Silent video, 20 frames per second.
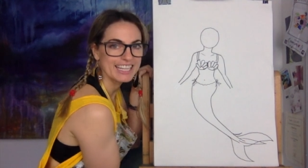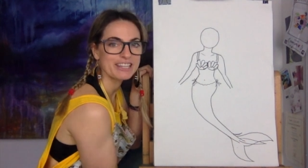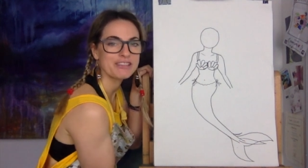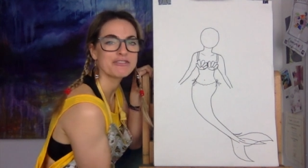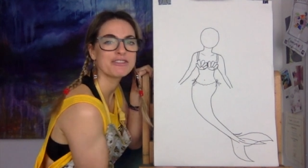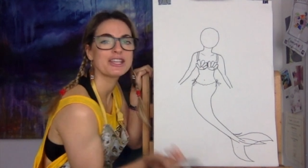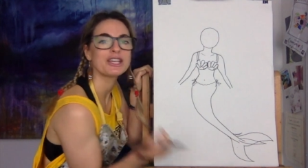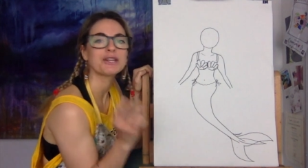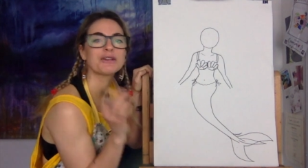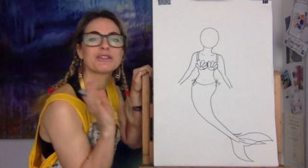
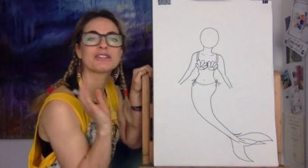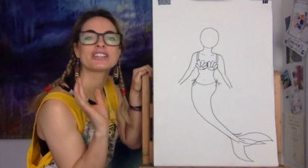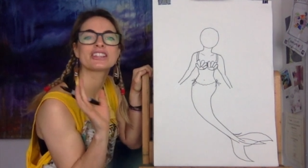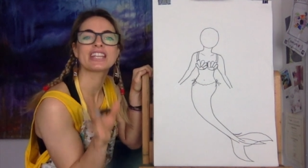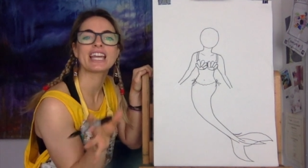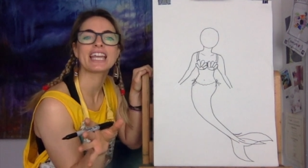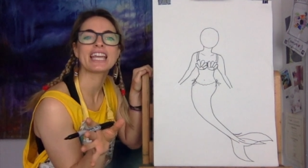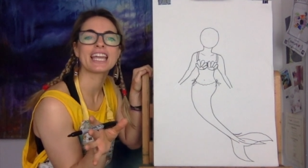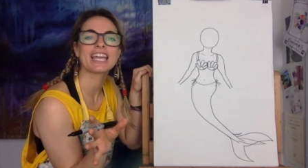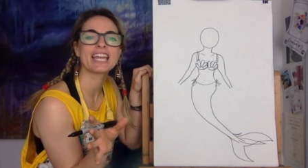If you
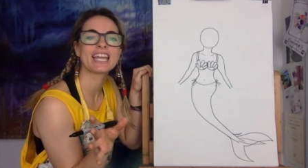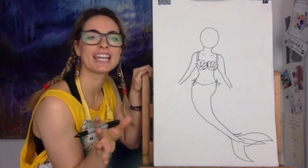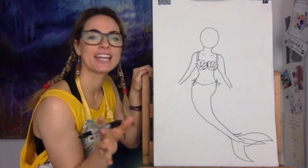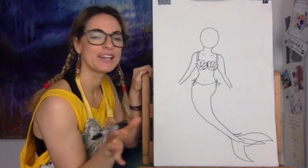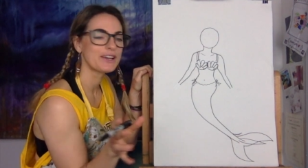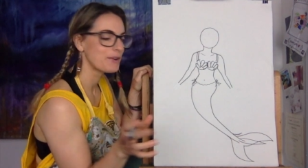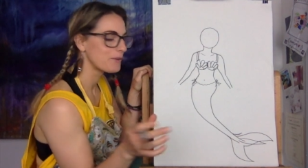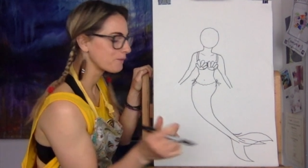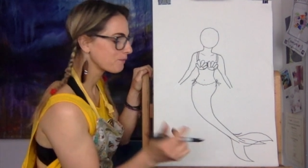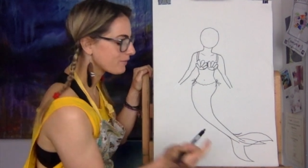think
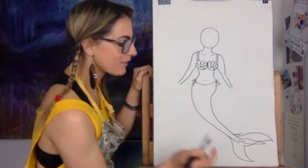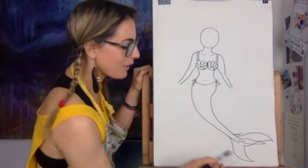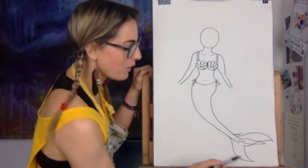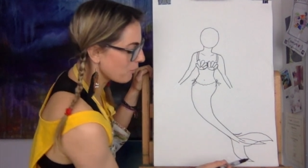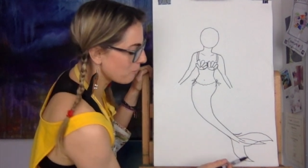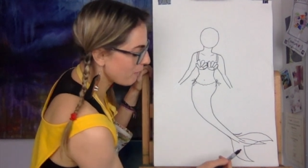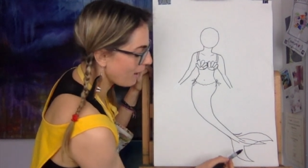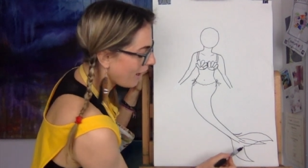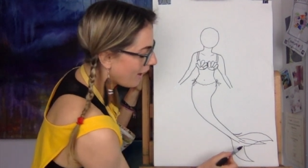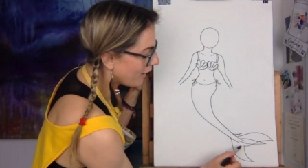
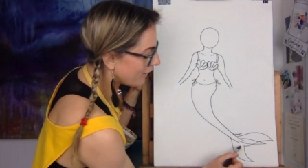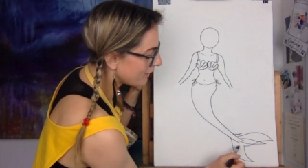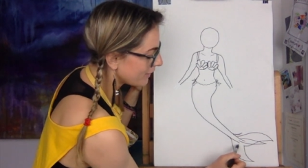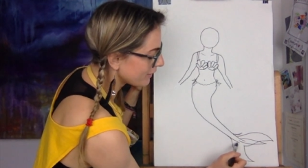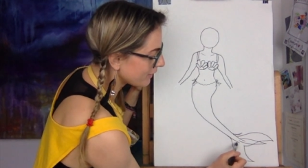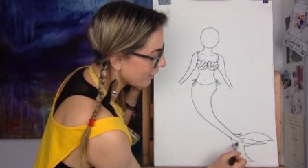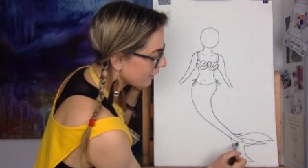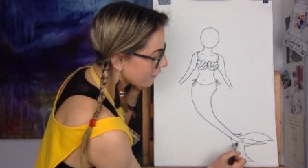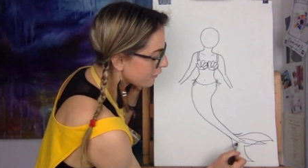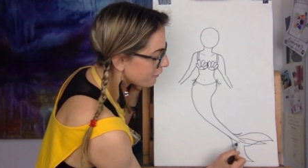about
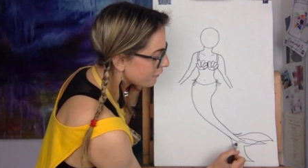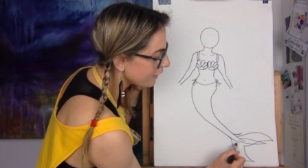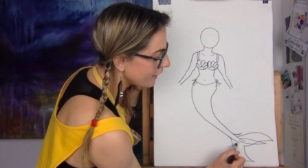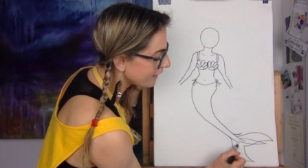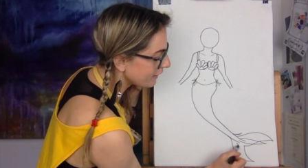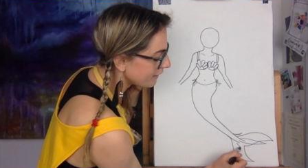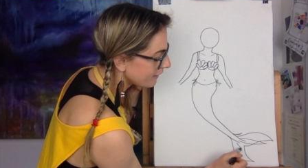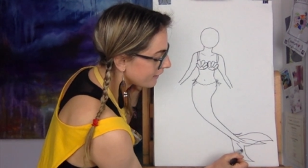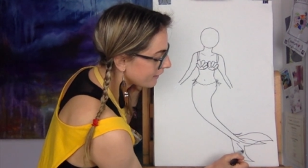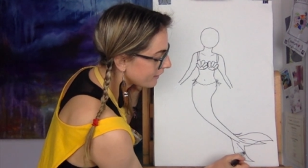
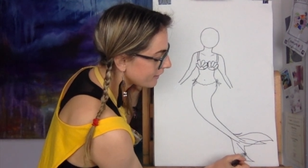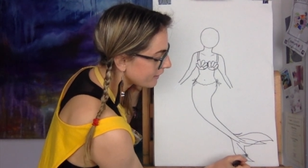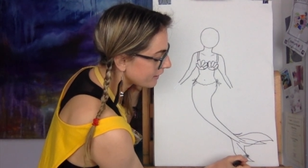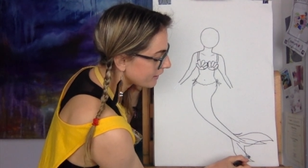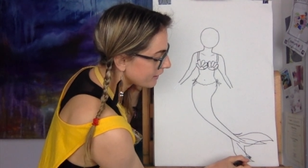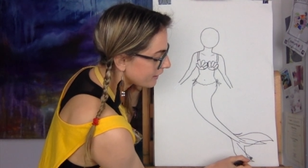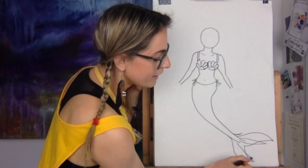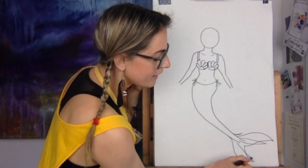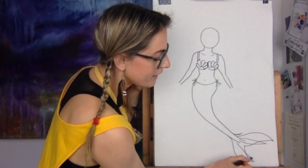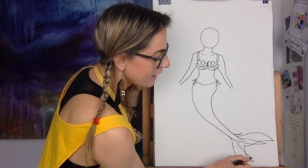fin
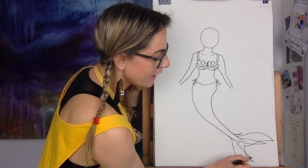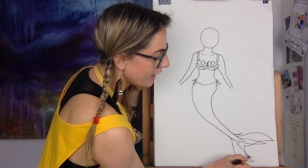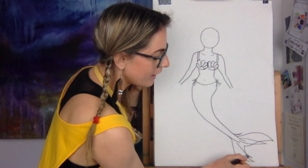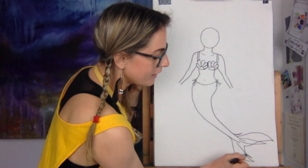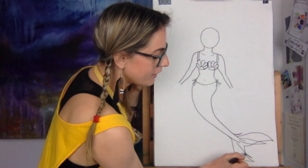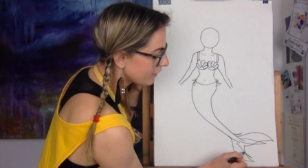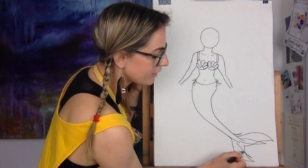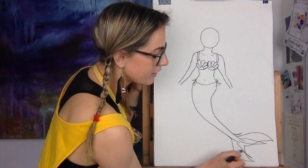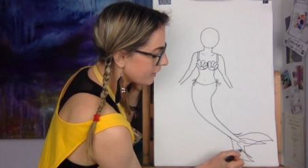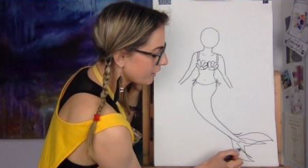and
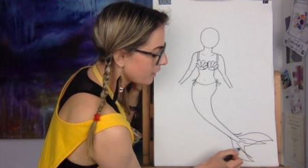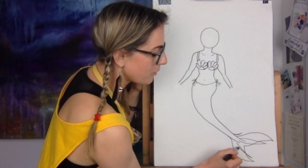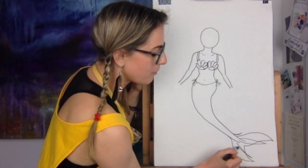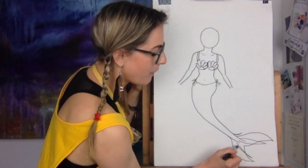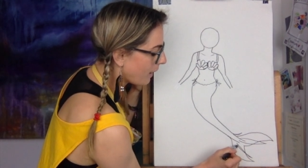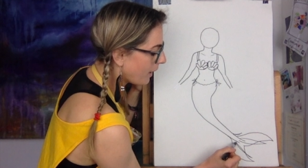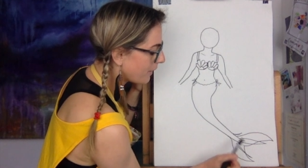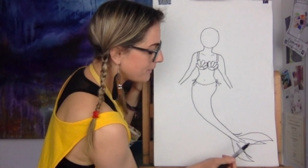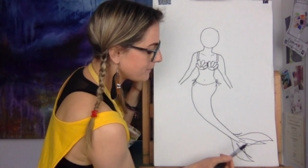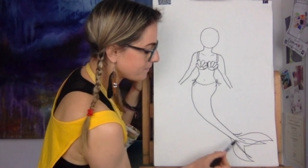you think
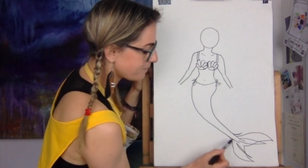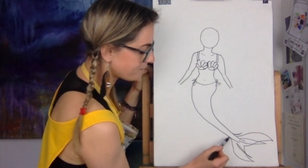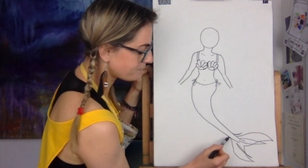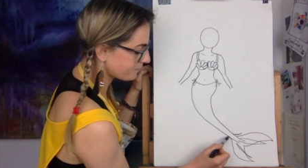about